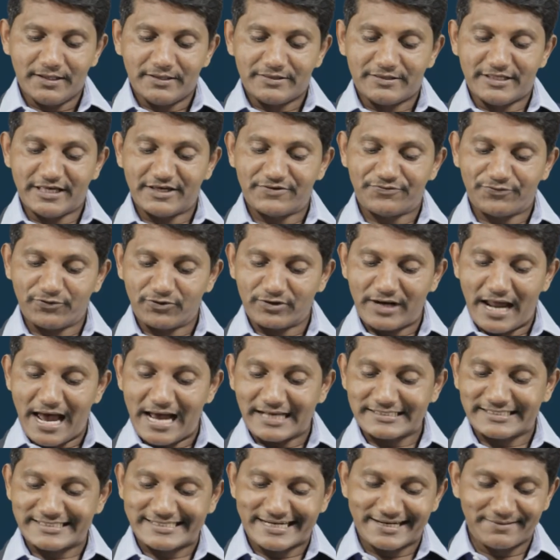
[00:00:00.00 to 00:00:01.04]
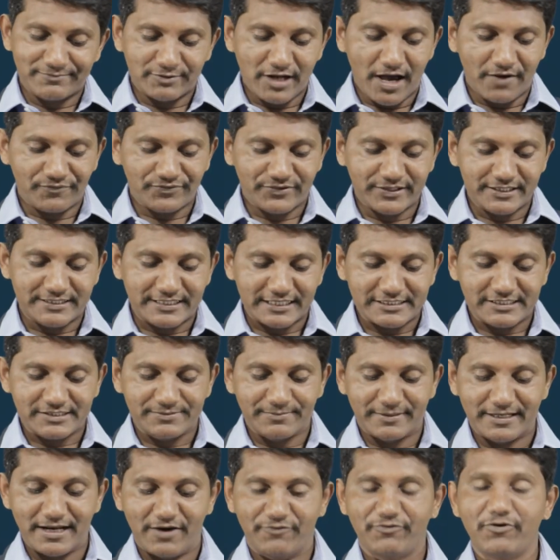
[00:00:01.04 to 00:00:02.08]
Therefore, ashamed of the
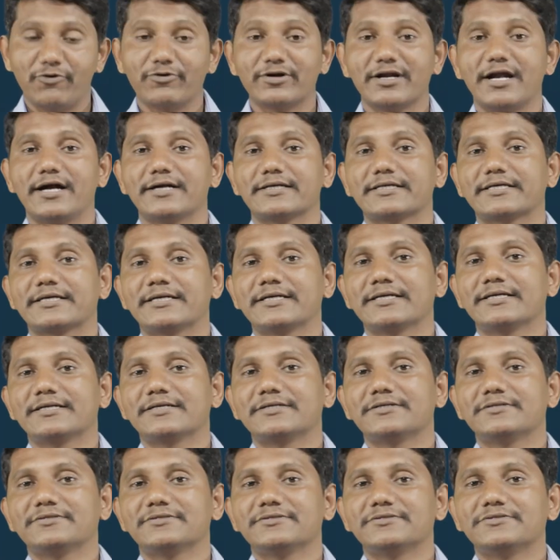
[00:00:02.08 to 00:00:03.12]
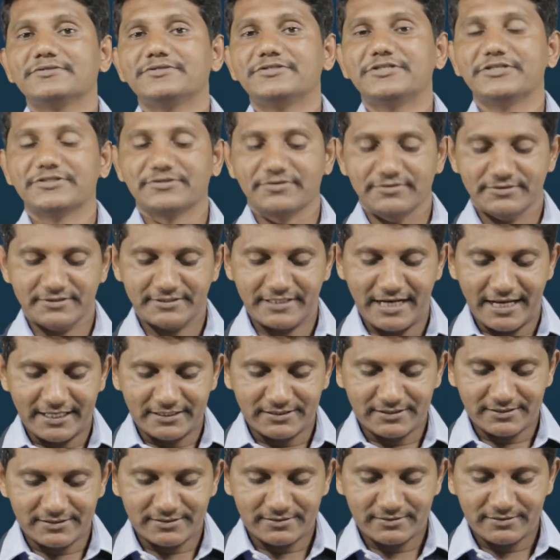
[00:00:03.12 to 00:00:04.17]
testimony of our Lord Jesus
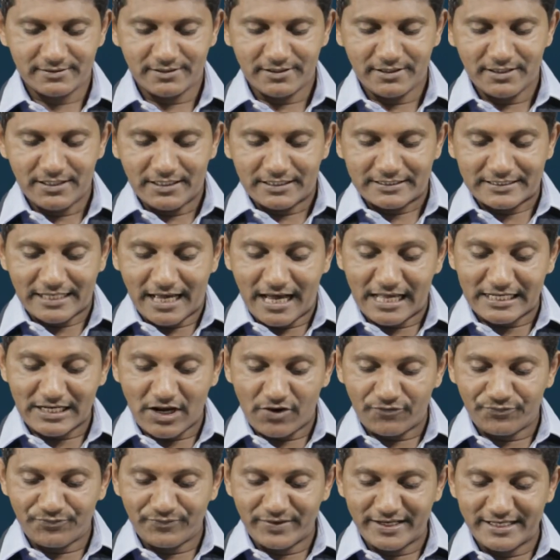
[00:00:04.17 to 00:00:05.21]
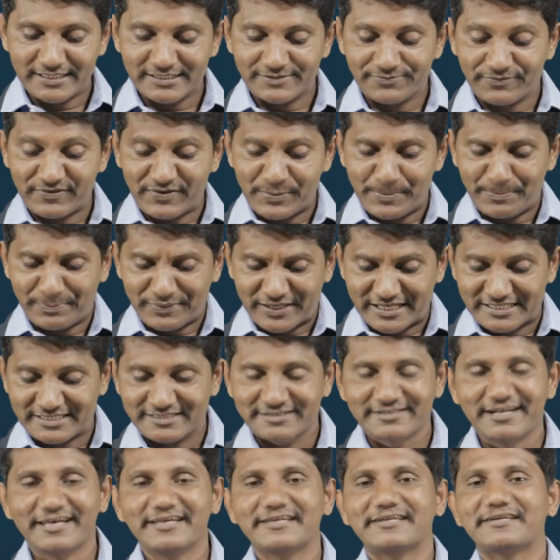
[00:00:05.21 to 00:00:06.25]
Christ. Nor of me is
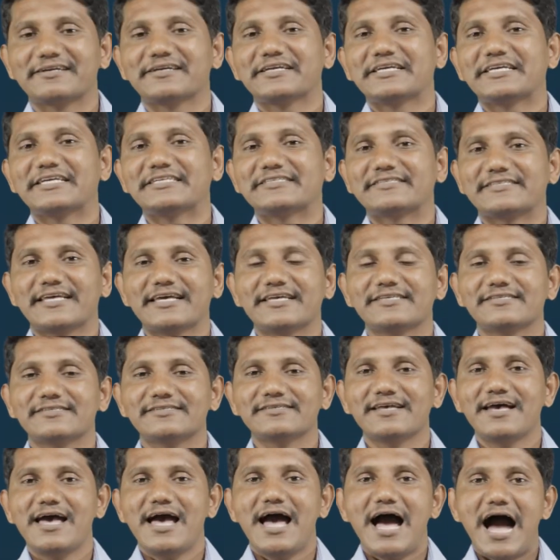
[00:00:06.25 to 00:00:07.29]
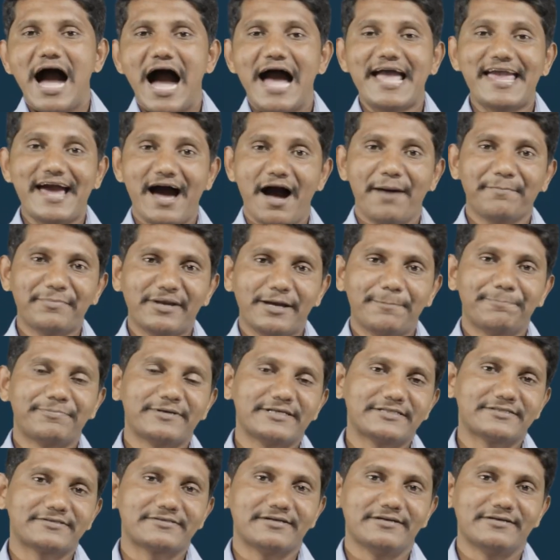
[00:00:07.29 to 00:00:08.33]
prisoner. He says, I am a
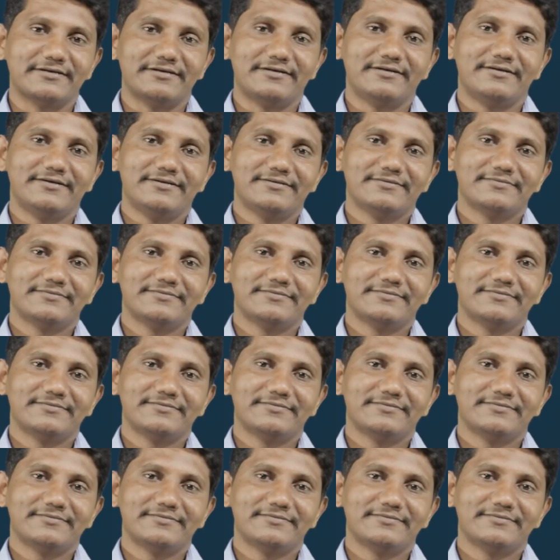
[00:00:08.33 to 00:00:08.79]
prisoner.